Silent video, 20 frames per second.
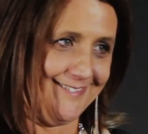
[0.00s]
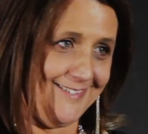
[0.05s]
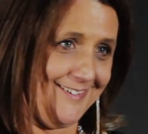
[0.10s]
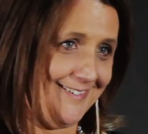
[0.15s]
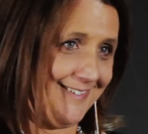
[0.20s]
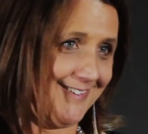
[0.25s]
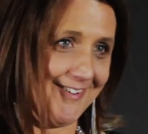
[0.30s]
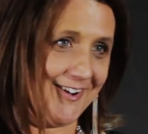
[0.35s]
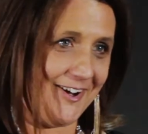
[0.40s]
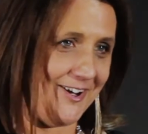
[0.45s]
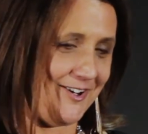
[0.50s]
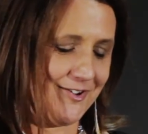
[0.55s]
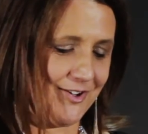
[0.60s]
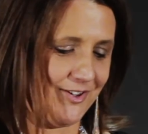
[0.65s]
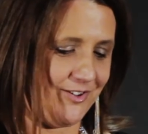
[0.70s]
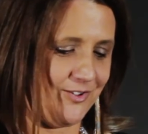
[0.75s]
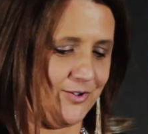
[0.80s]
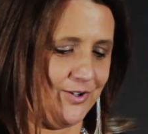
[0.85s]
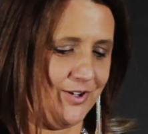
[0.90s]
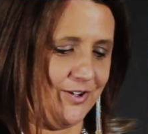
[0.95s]
And I
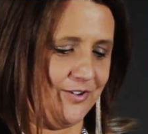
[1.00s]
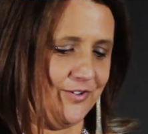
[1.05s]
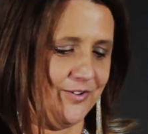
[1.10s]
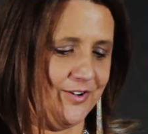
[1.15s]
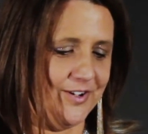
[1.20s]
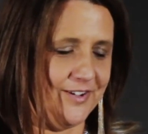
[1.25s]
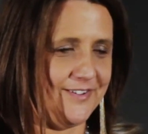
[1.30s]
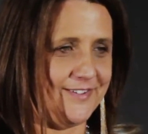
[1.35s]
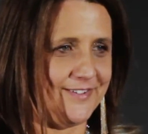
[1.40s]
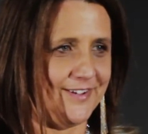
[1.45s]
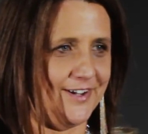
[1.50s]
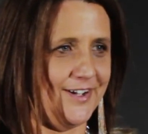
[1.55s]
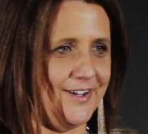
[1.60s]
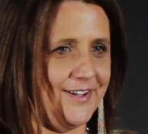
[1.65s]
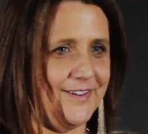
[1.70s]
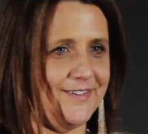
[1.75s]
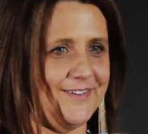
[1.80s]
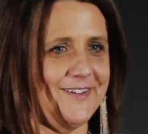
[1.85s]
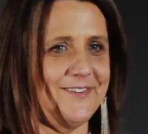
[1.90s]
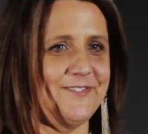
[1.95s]
just couldn't do it.
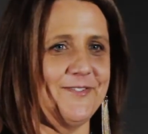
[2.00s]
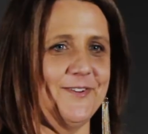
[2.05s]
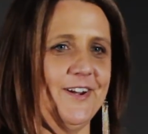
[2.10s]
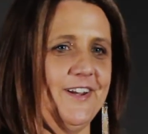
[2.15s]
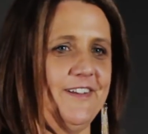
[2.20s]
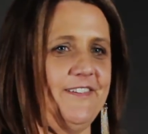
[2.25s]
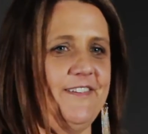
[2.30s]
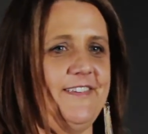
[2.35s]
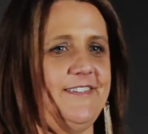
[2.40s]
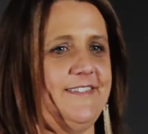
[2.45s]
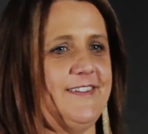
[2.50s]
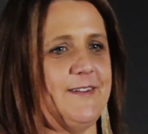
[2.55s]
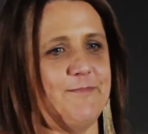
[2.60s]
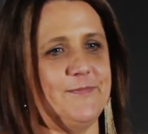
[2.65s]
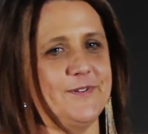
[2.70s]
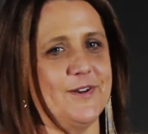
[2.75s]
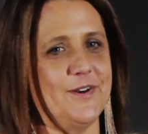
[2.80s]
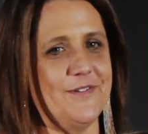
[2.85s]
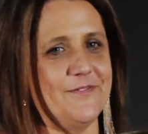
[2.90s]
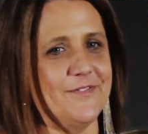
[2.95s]
So that's when I
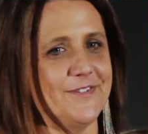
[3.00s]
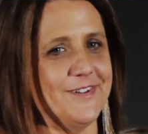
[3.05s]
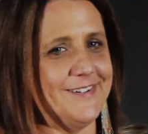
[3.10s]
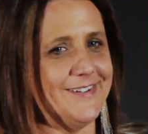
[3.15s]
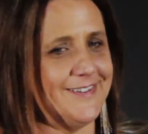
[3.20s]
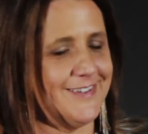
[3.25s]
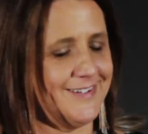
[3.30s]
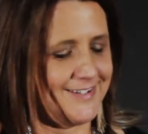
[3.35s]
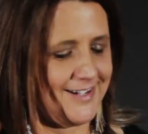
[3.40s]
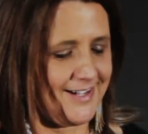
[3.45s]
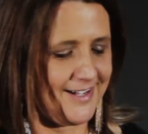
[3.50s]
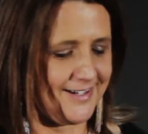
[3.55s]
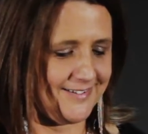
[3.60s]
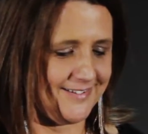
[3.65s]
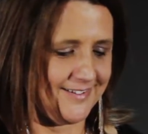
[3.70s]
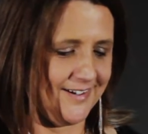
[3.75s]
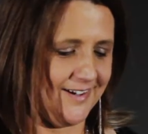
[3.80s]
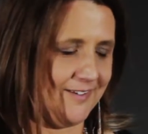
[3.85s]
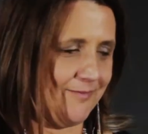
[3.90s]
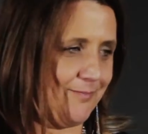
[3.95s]
stepped over into the dark
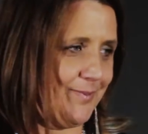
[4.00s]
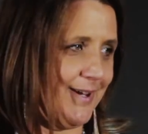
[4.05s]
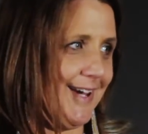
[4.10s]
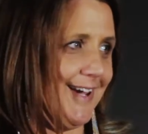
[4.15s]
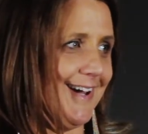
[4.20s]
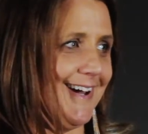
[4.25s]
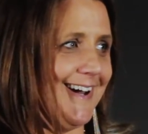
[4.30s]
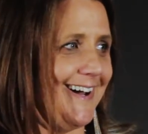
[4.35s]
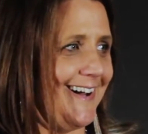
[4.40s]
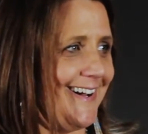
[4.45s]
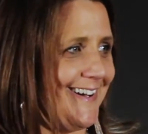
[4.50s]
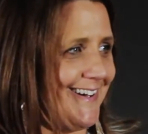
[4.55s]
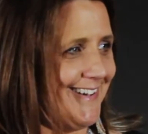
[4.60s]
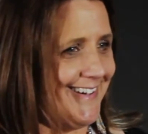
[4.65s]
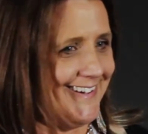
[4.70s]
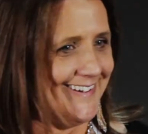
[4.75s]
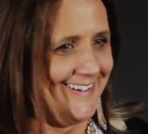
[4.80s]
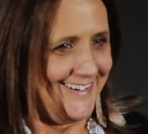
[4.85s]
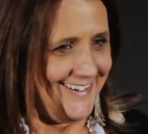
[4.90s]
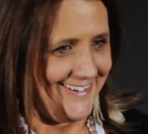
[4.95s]
side of PR
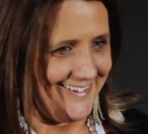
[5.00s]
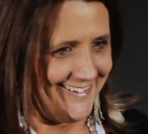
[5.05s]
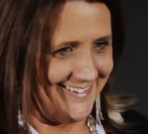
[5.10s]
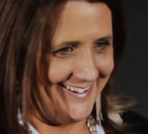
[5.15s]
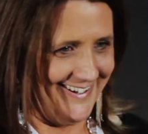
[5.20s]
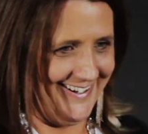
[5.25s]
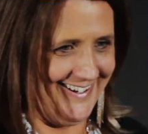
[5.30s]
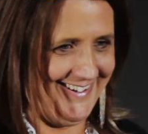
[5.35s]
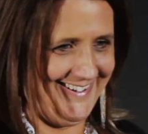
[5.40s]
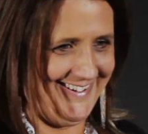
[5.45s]
and